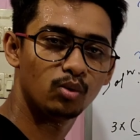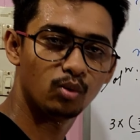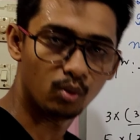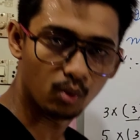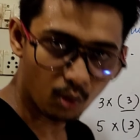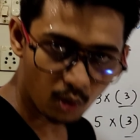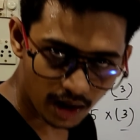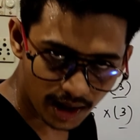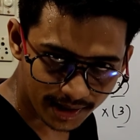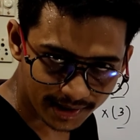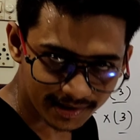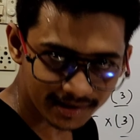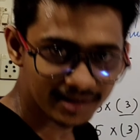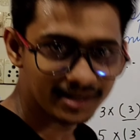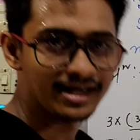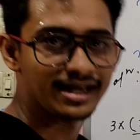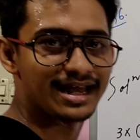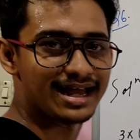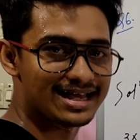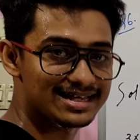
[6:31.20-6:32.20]
1
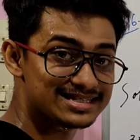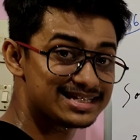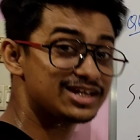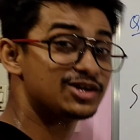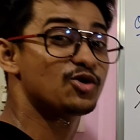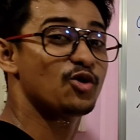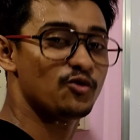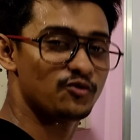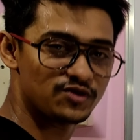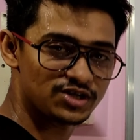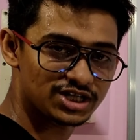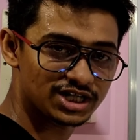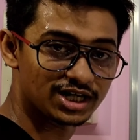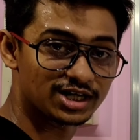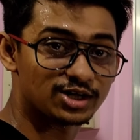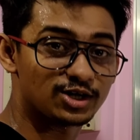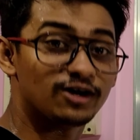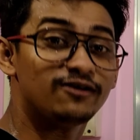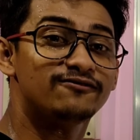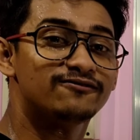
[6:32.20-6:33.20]
as a
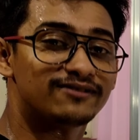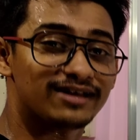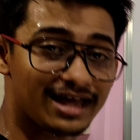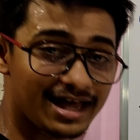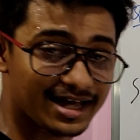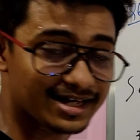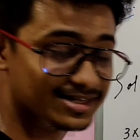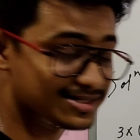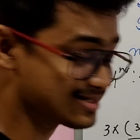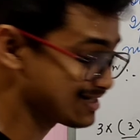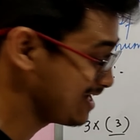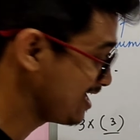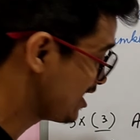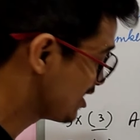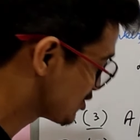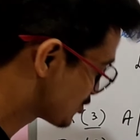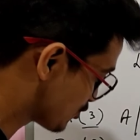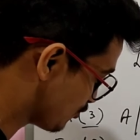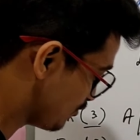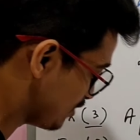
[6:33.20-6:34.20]
coefficient of x.
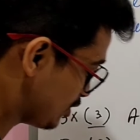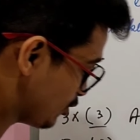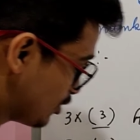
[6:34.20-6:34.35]
So we